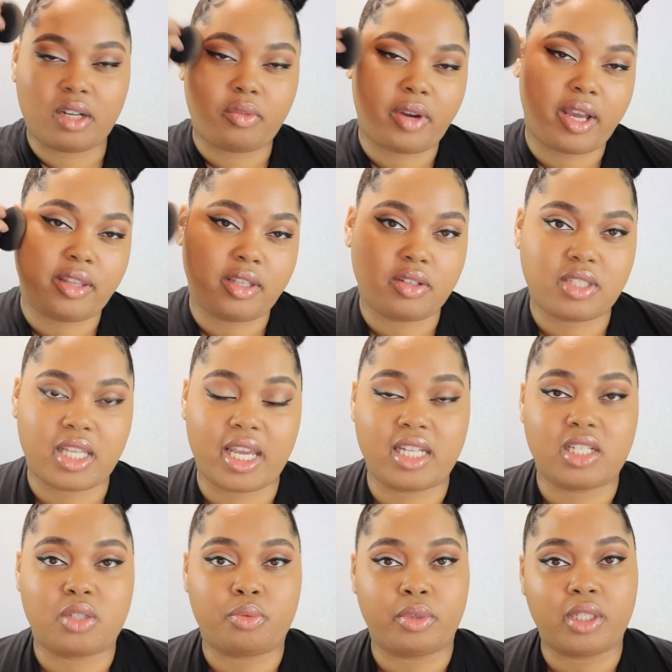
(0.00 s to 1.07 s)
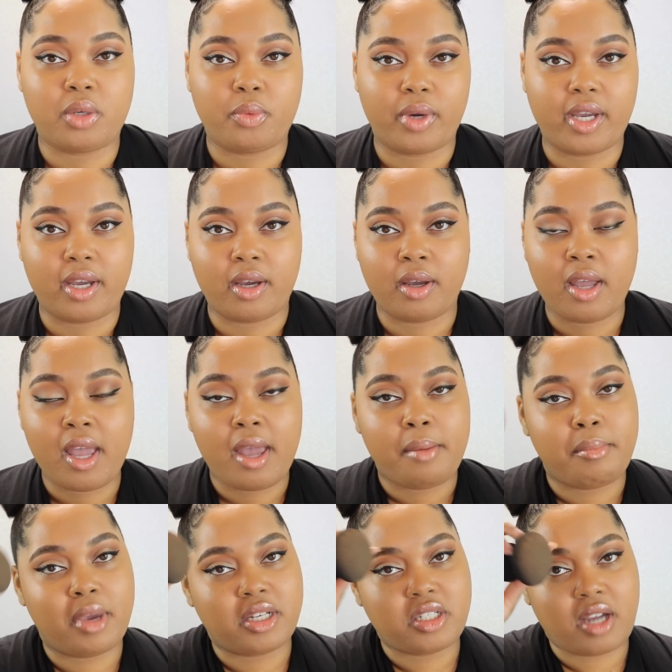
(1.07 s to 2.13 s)
around those edges really well.
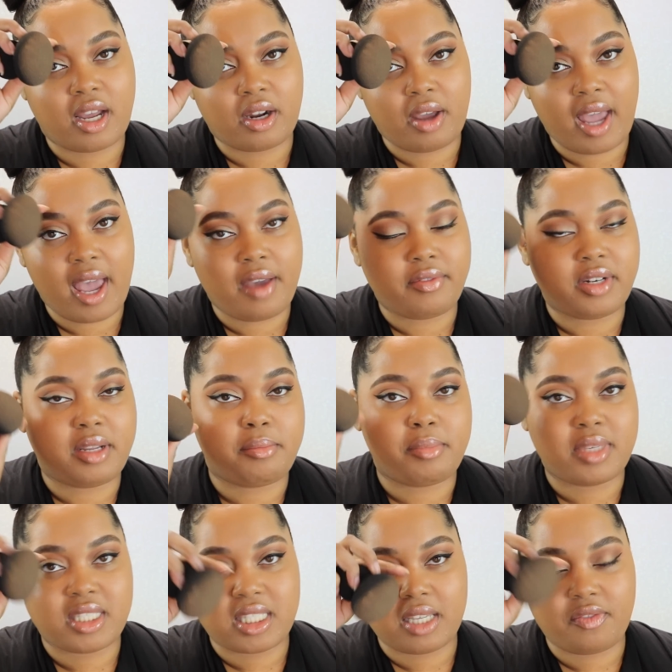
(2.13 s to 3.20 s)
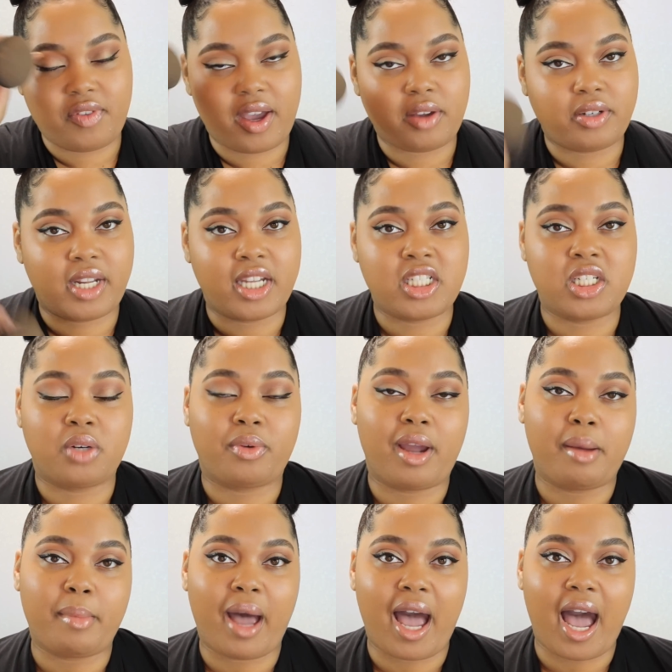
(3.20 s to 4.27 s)
Make sure I don't have any missing foundation
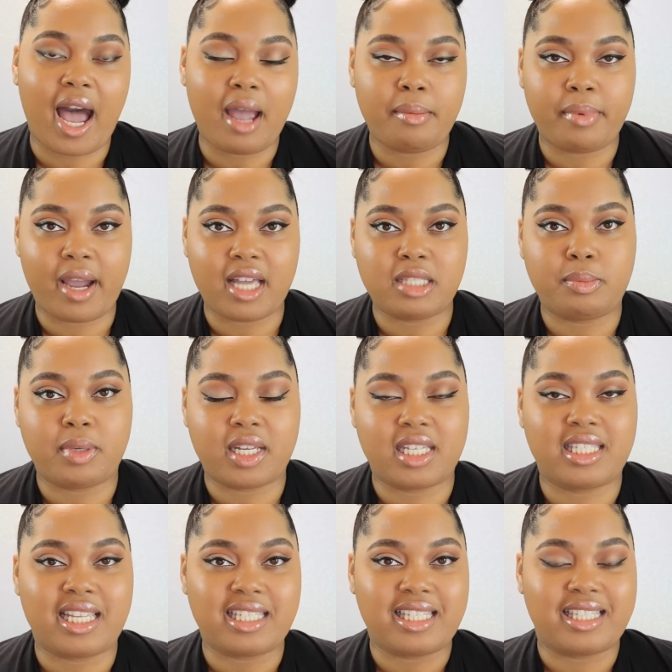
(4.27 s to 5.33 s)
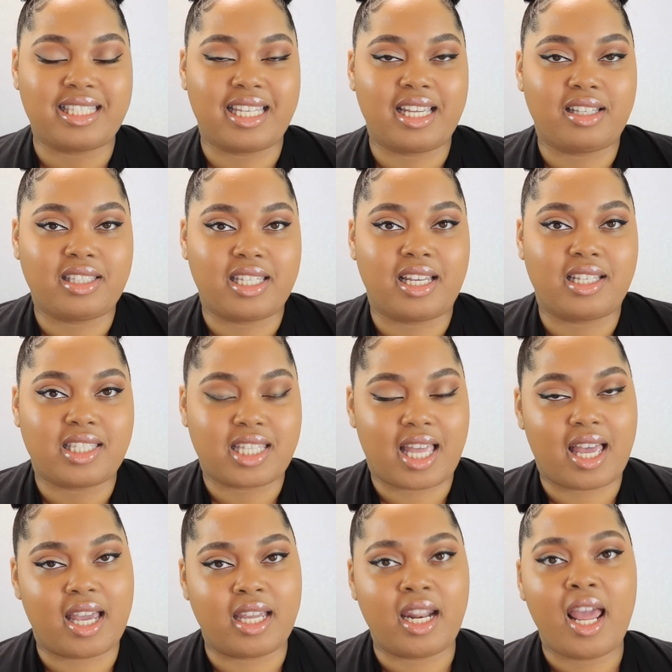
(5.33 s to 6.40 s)
around my eyebrows because that's a telltale
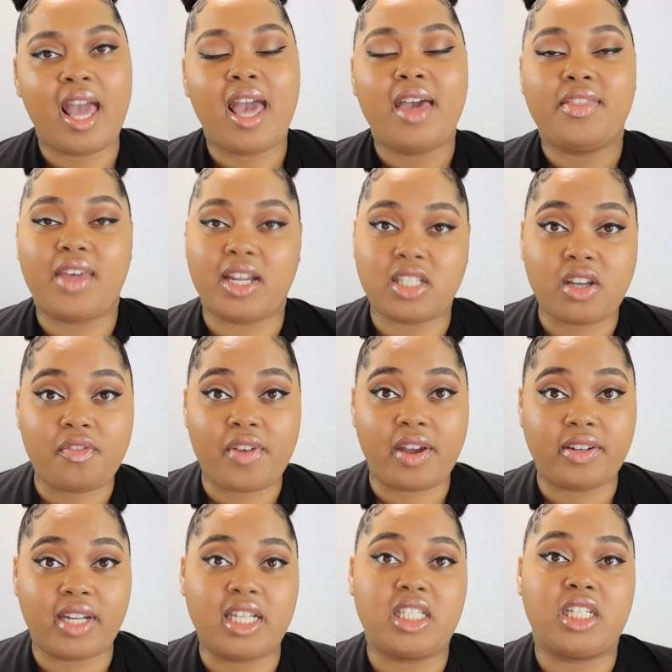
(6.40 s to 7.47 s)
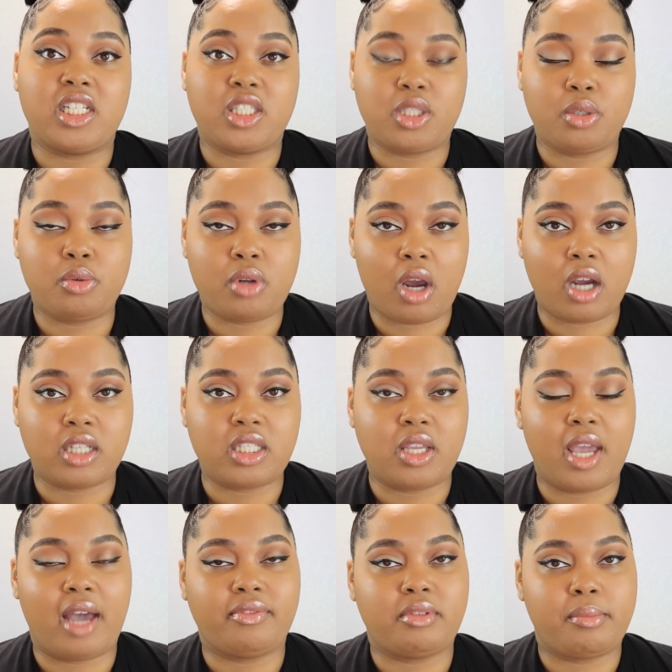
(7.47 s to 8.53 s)
sign that your foundation is too dark. So
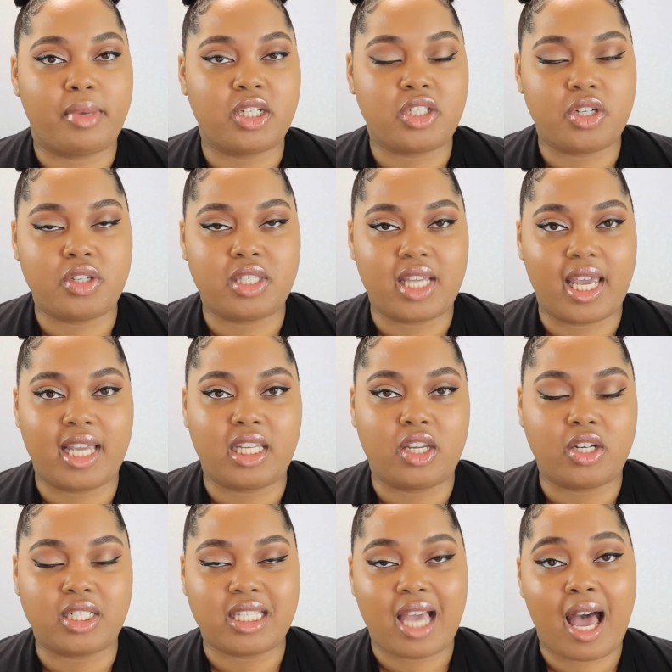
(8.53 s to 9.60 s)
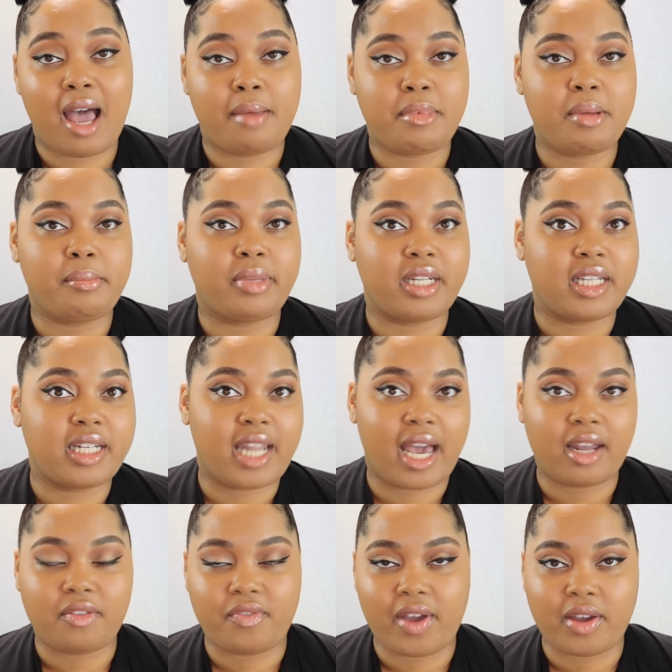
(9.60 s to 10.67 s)
you have to make sure you take your time and blend
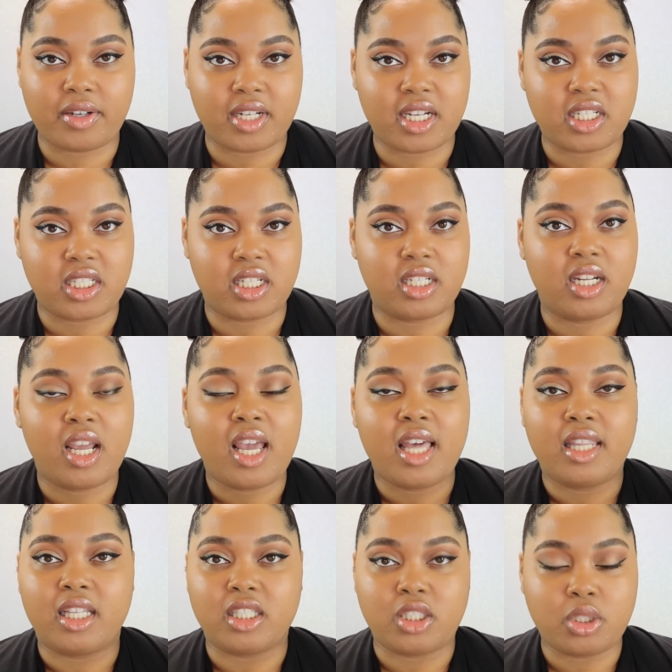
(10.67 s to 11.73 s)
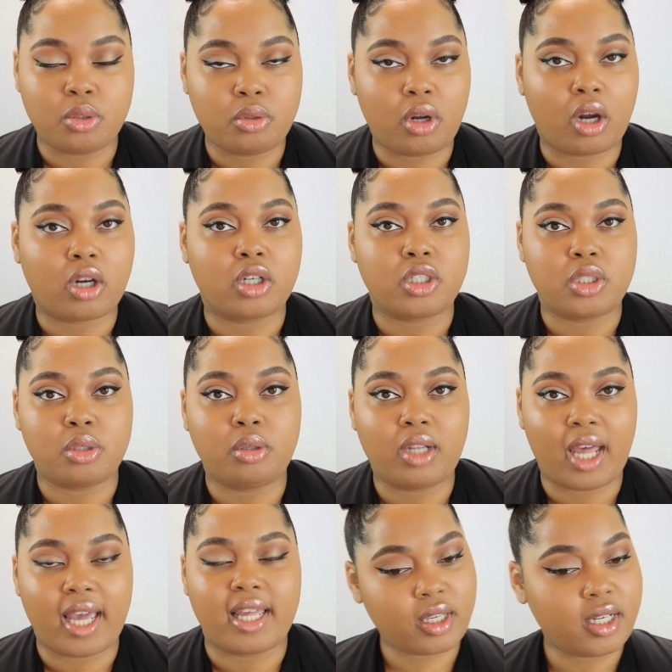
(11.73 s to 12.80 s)
out a foundation that's too dark or too
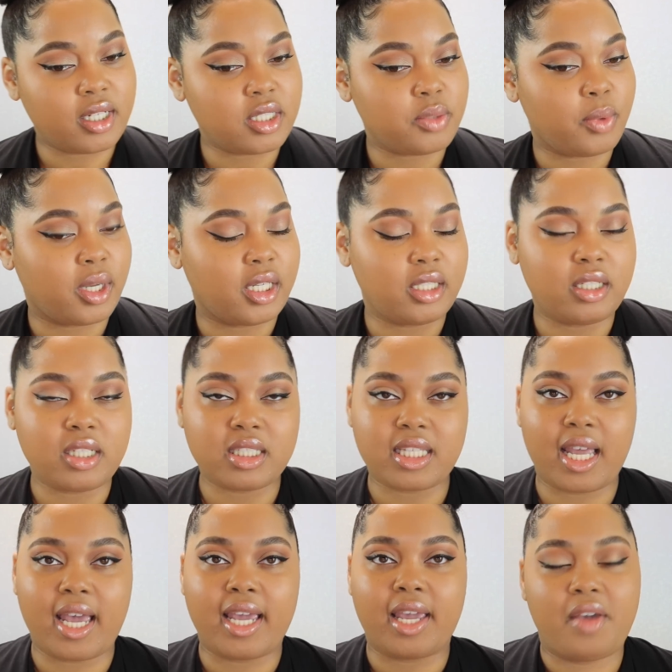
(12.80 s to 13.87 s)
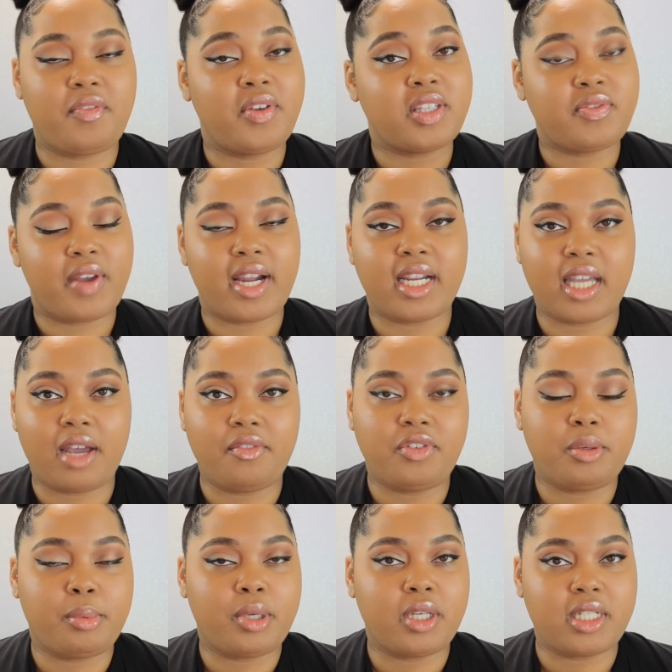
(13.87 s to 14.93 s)
light. Here's what it looks like. It feels very
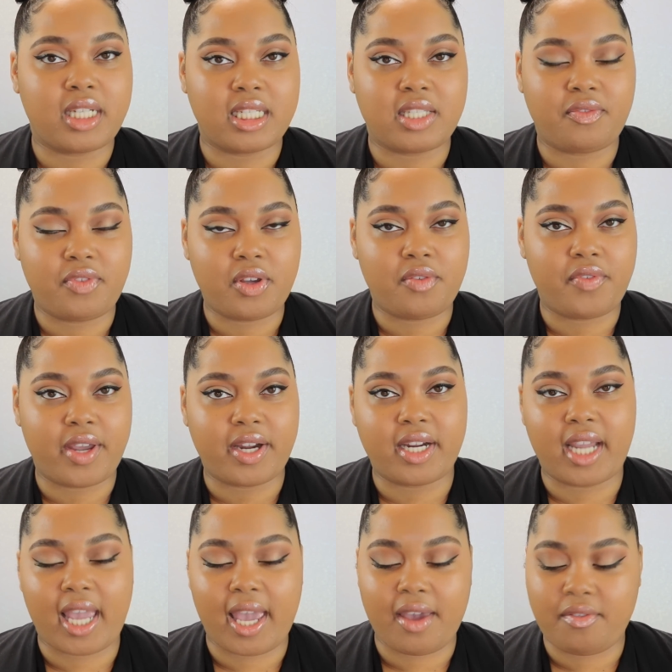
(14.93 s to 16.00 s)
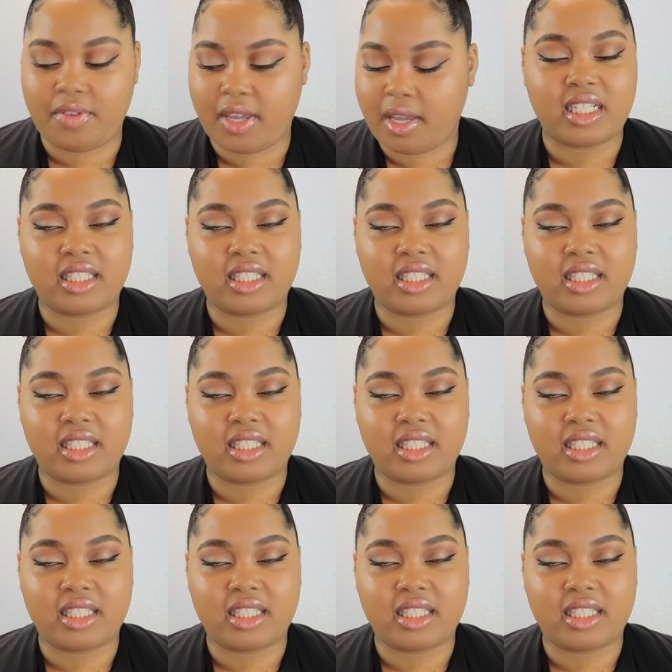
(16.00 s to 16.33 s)
comfortable. It doesn't feel very heavy.